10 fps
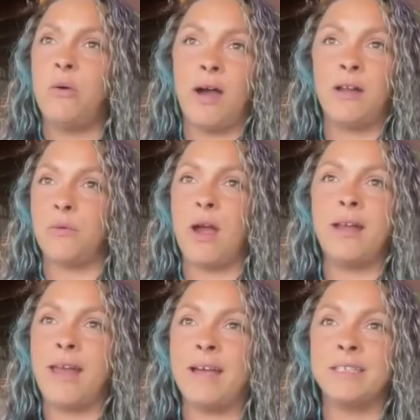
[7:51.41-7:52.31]
I write
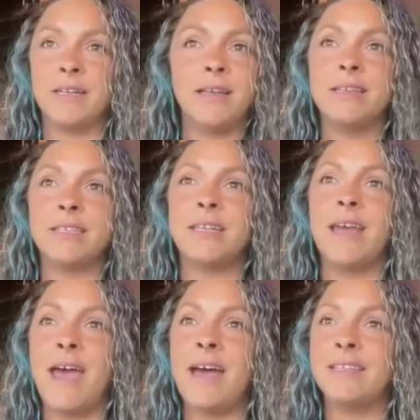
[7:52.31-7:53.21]
ads and I listen to
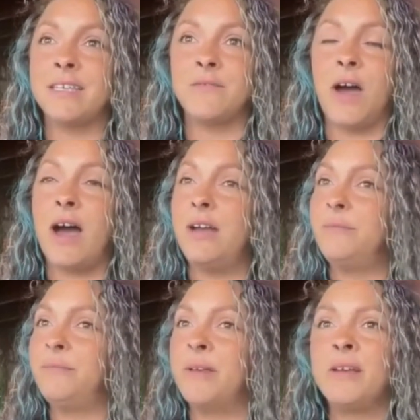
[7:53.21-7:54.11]
ads, if
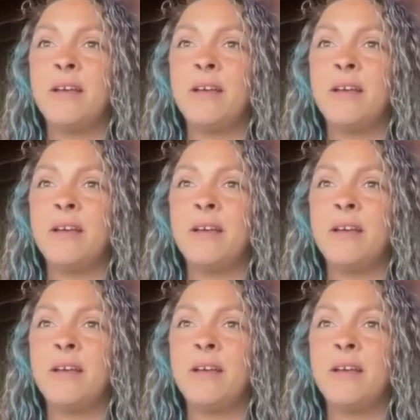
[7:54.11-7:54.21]
I'm